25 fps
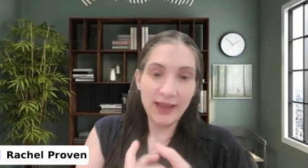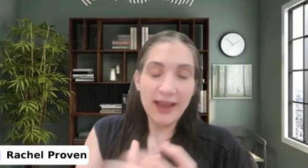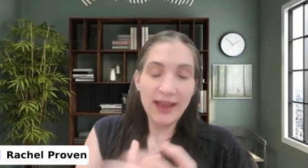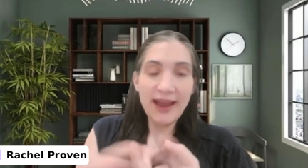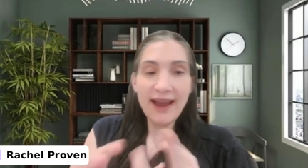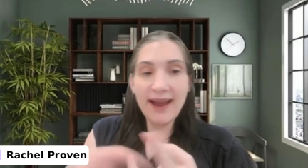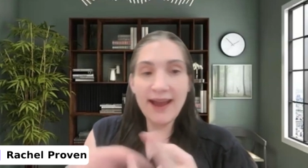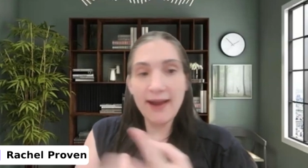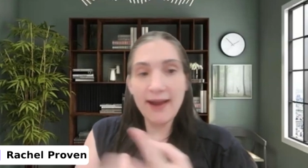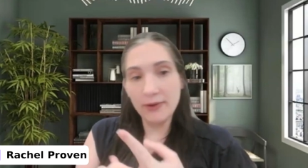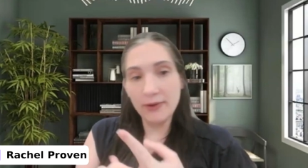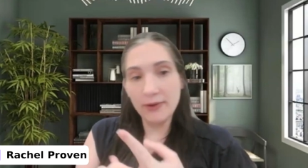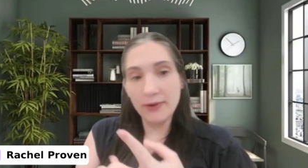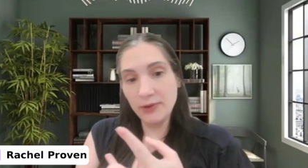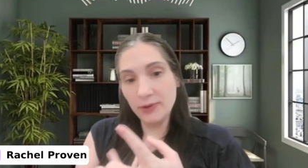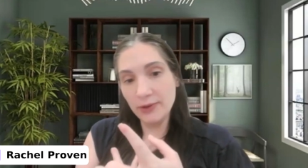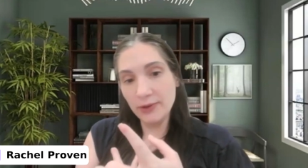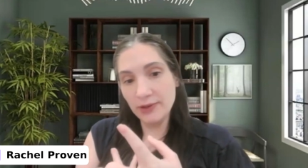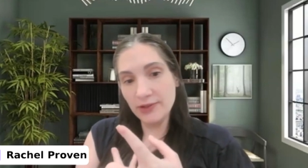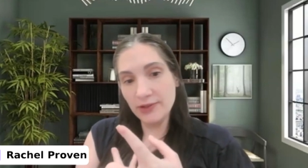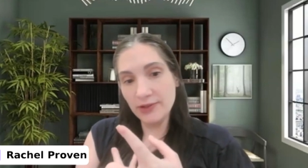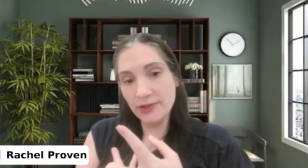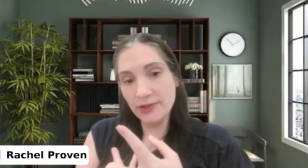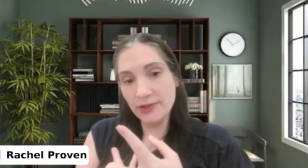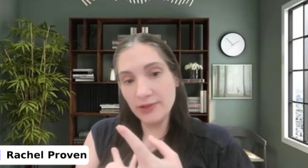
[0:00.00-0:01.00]
how you
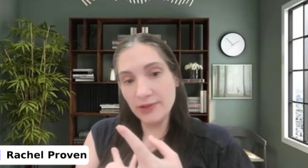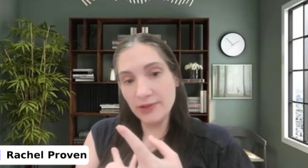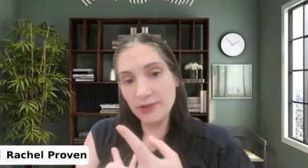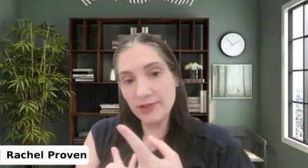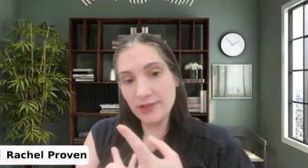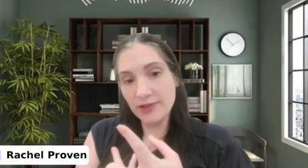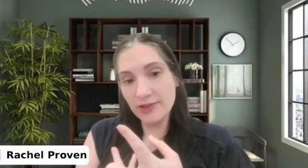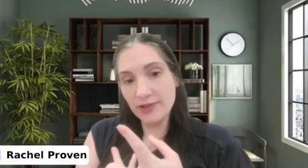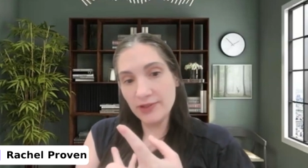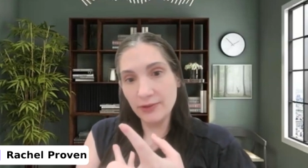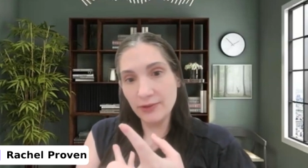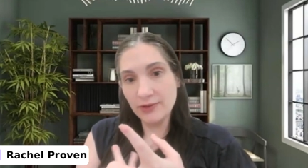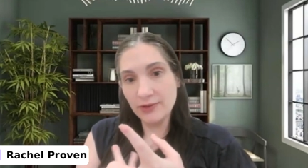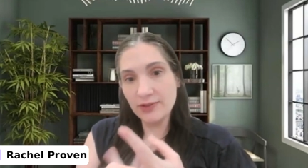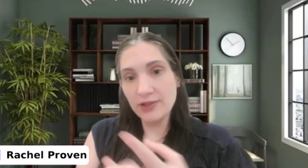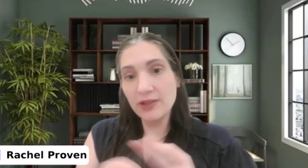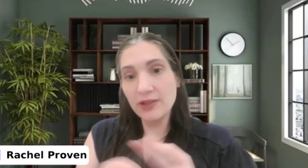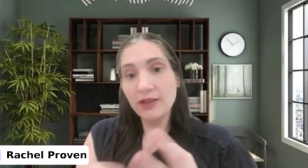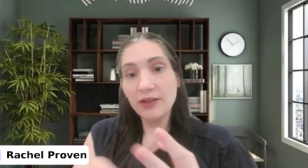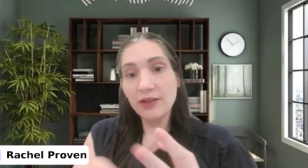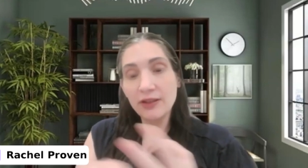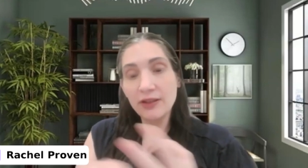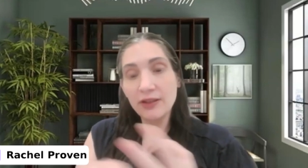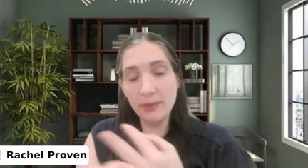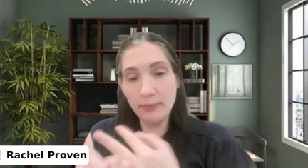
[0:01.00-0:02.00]
can solve those,
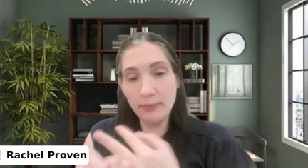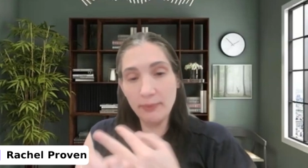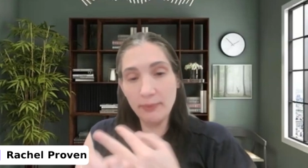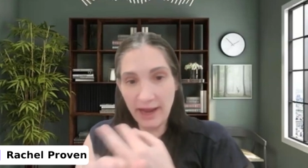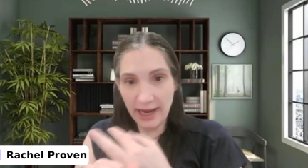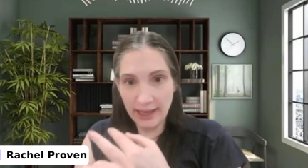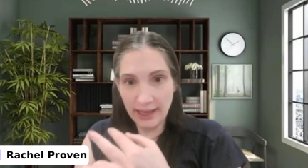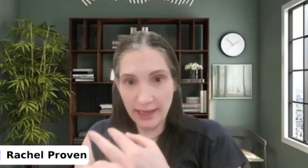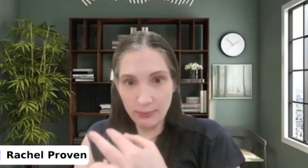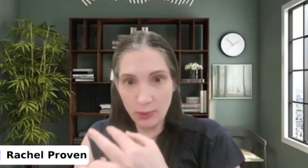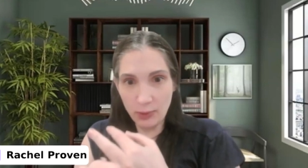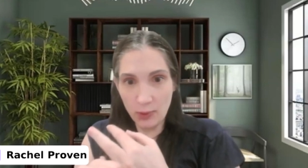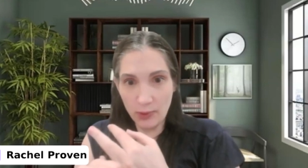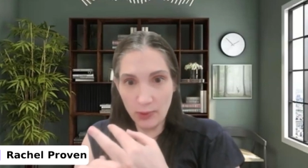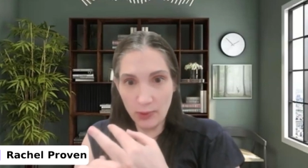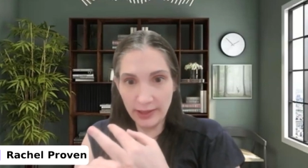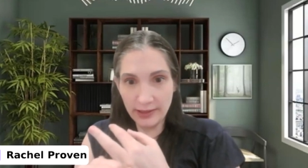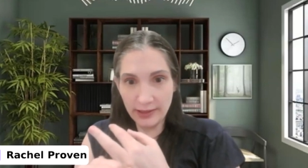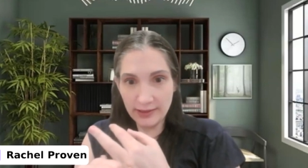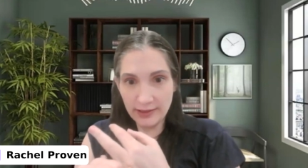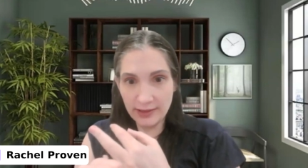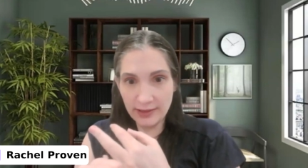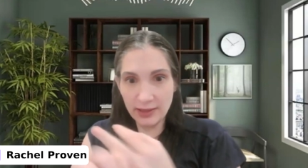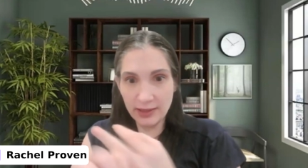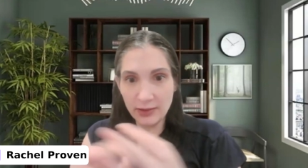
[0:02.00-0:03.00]
the pain
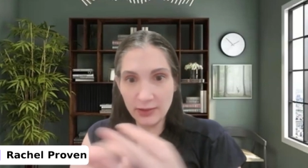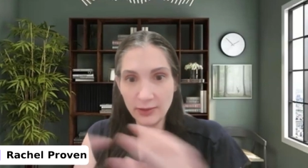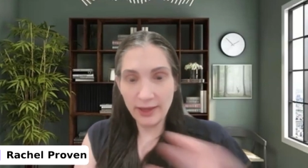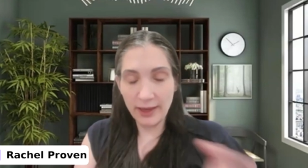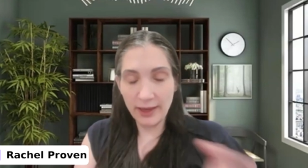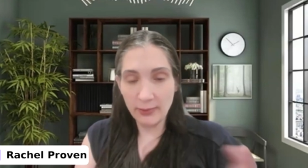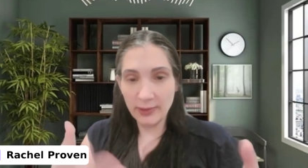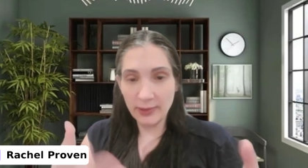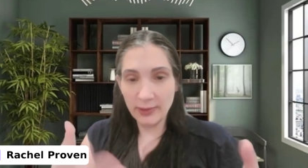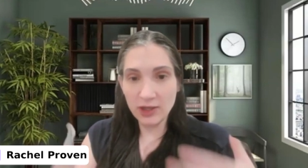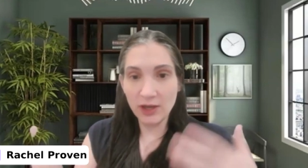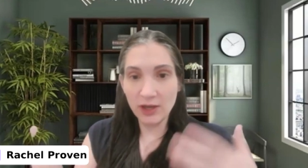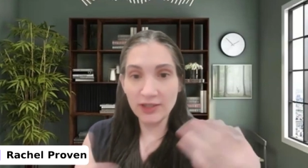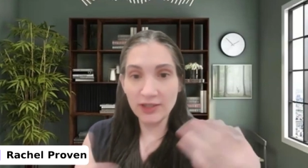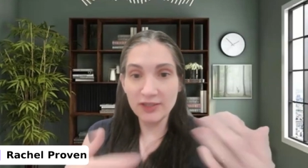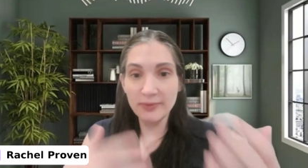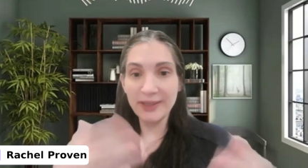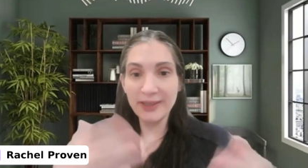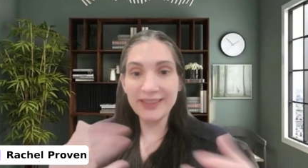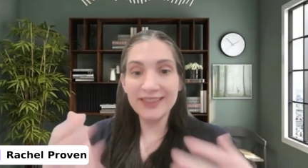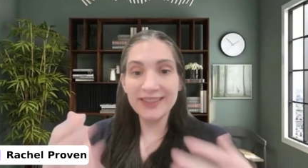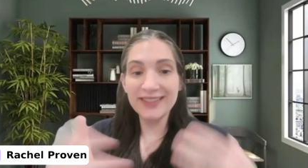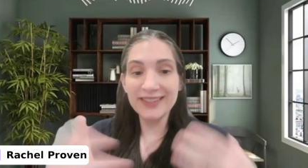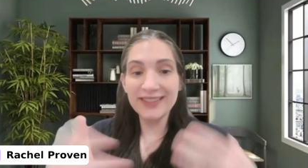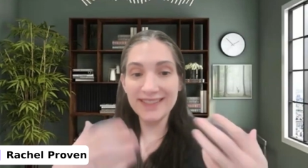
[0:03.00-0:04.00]
points, like we talked
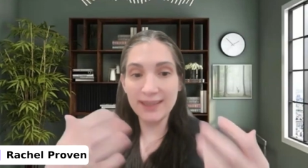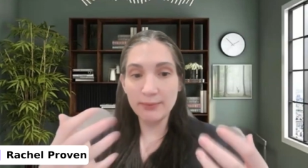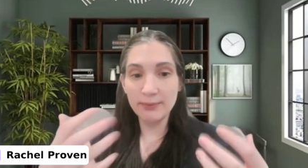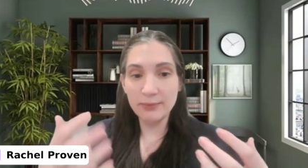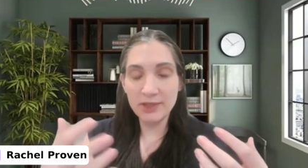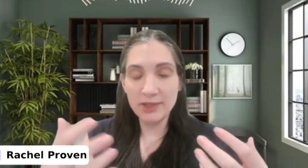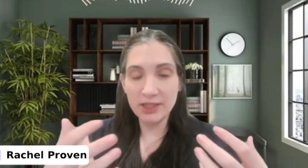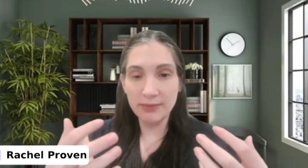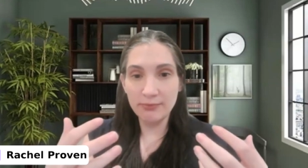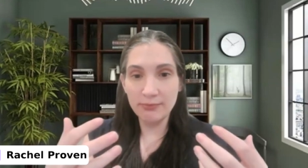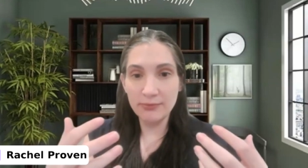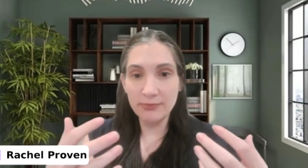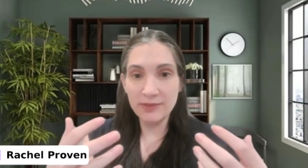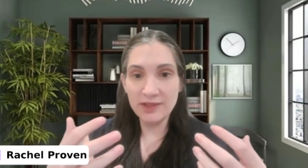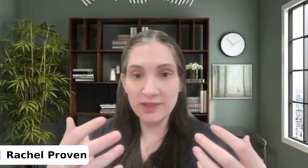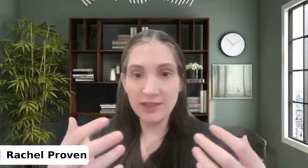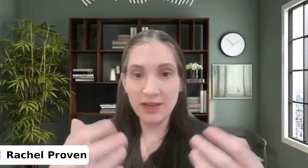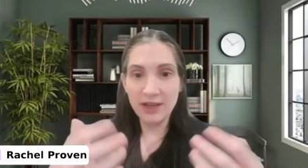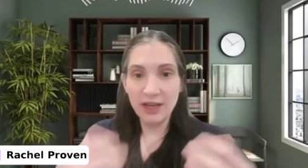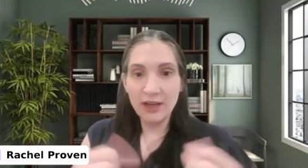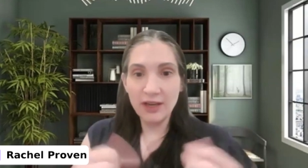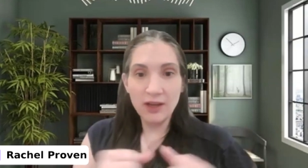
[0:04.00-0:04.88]
about, the symptoms.